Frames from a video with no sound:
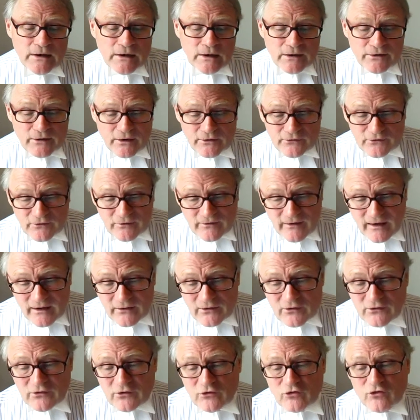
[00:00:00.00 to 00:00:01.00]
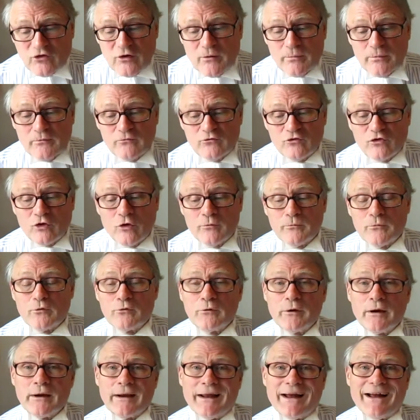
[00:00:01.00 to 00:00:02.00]
And under the editorship of John
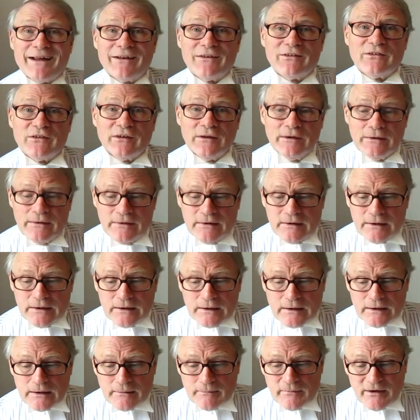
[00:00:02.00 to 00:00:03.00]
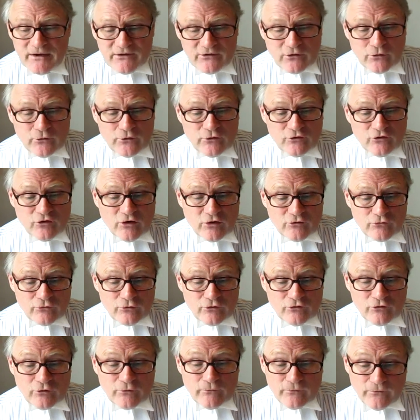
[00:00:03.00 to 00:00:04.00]
Morrell and His Honour Judge
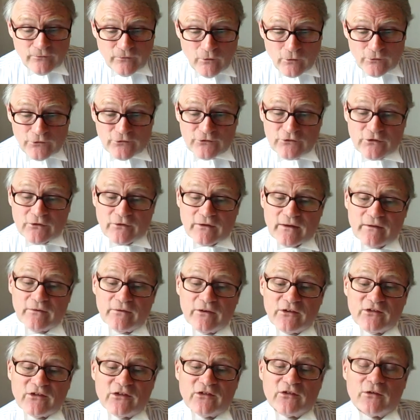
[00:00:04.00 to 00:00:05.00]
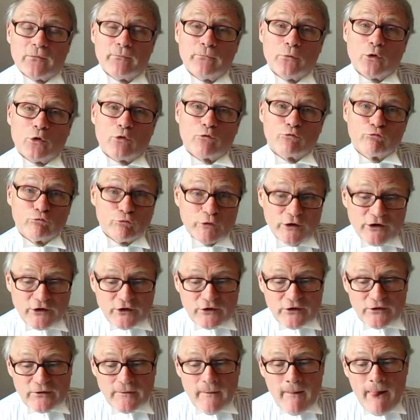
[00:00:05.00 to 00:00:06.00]
Richard Foster, then this is a book
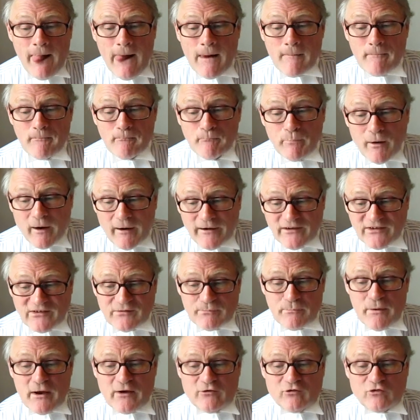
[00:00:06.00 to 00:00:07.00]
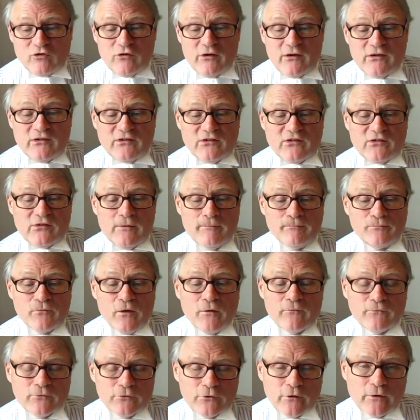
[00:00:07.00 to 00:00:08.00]
written by specialists
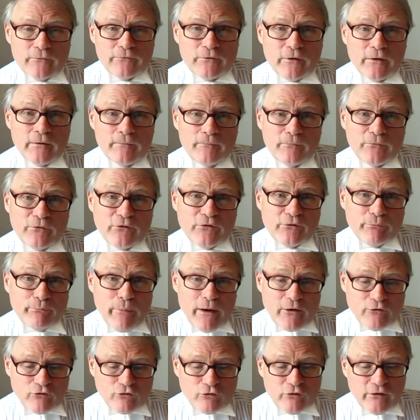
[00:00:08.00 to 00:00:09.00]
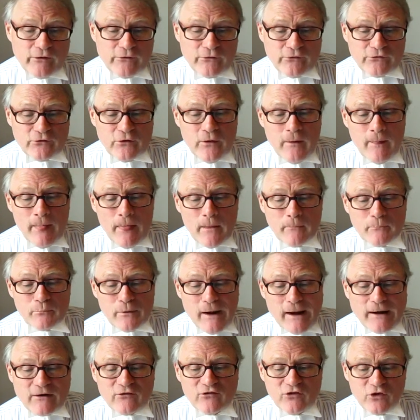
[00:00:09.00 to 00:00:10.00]
for other specialist
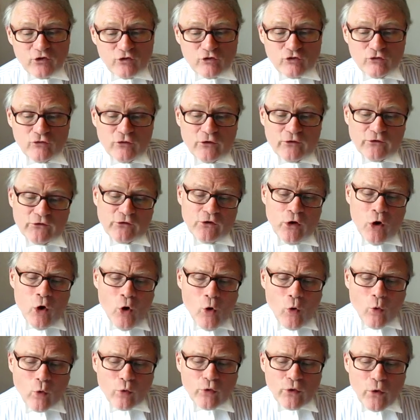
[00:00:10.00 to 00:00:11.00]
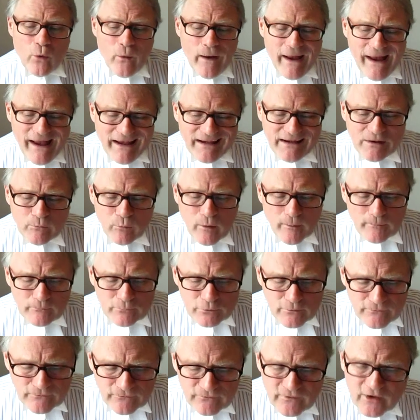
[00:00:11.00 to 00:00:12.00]
practitioners, although anyone
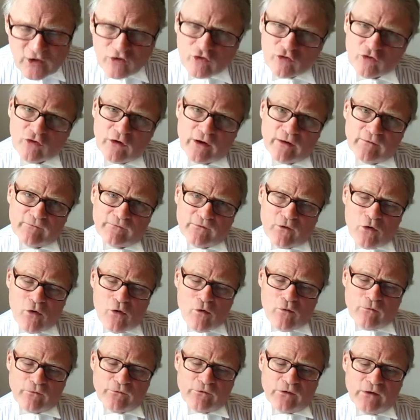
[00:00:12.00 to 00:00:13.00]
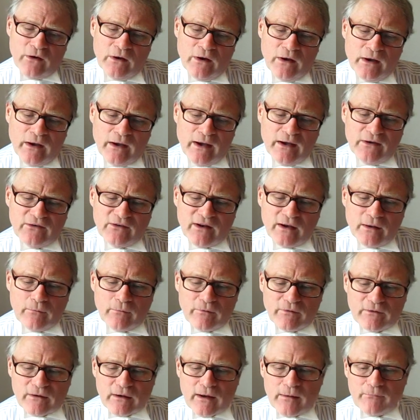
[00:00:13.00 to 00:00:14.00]
professionally involved in dealing
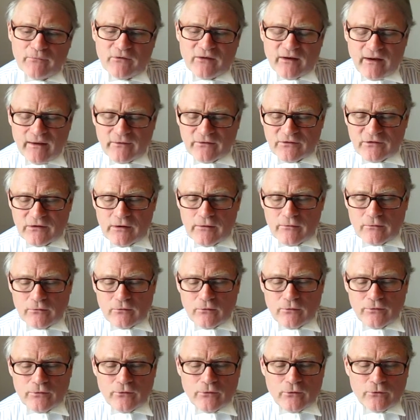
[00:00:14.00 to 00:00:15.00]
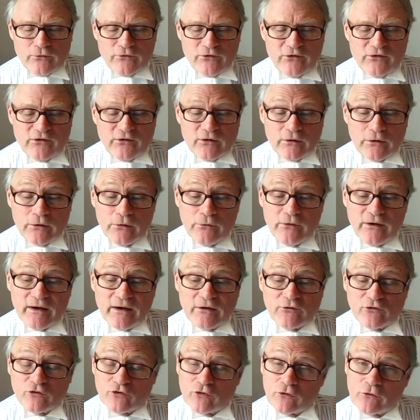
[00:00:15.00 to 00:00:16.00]
with claims against local authorities, including
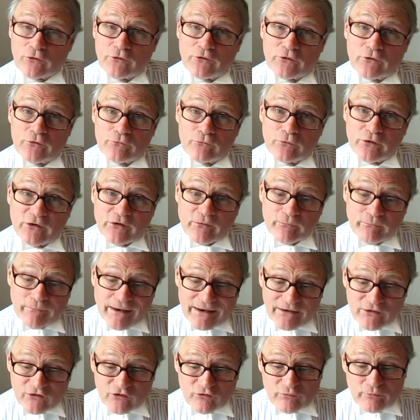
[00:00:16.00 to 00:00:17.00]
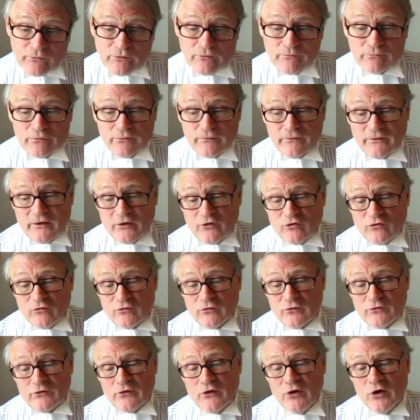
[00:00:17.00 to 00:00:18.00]
insurance and risk management
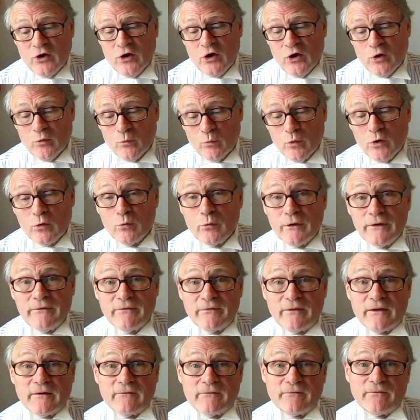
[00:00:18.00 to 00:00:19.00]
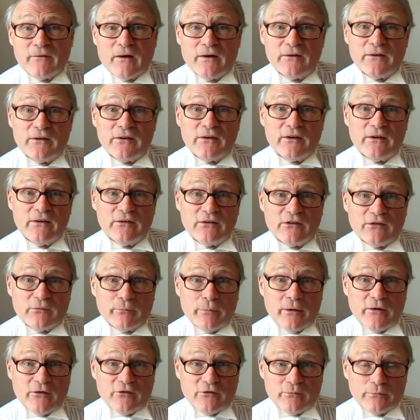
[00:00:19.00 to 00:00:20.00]
professionals, will, we think, find it
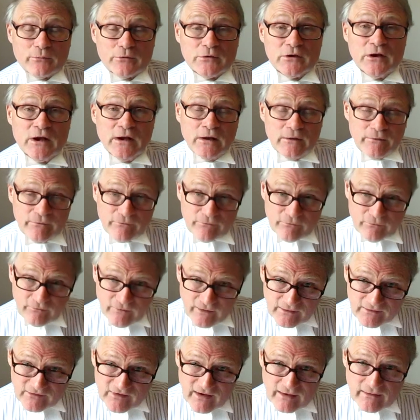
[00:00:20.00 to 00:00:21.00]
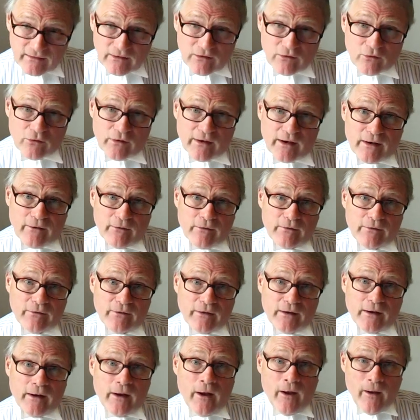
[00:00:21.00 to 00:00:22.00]
indispensable. It's a very technical area
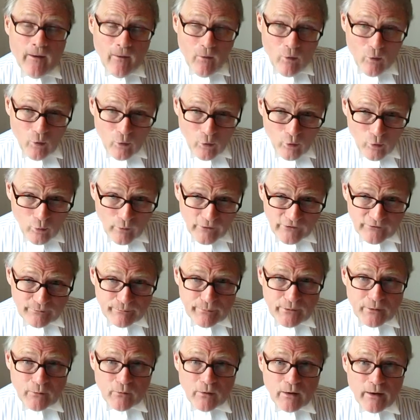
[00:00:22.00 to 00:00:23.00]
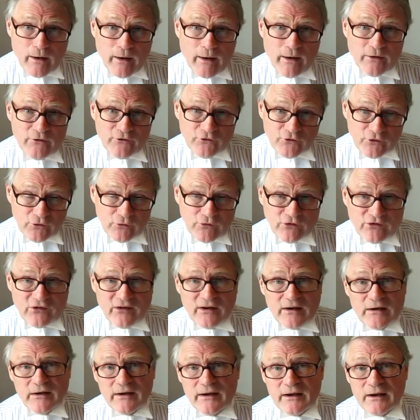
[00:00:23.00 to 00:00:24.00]
there. Always beware and do
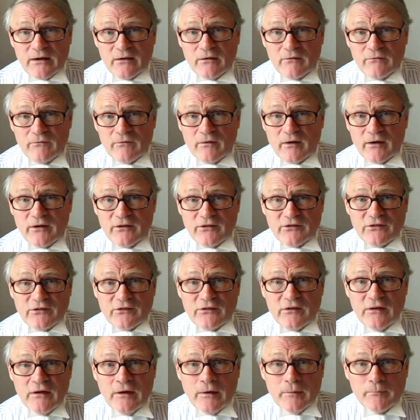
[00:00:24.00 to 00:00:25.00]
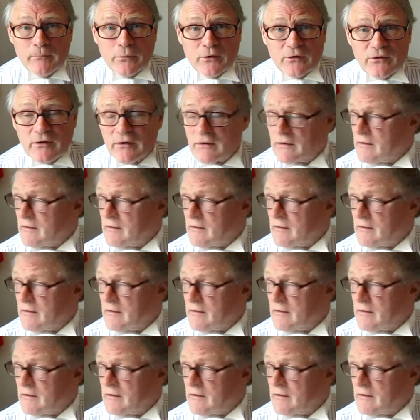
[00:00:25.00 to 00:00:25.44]
seek legal advice. But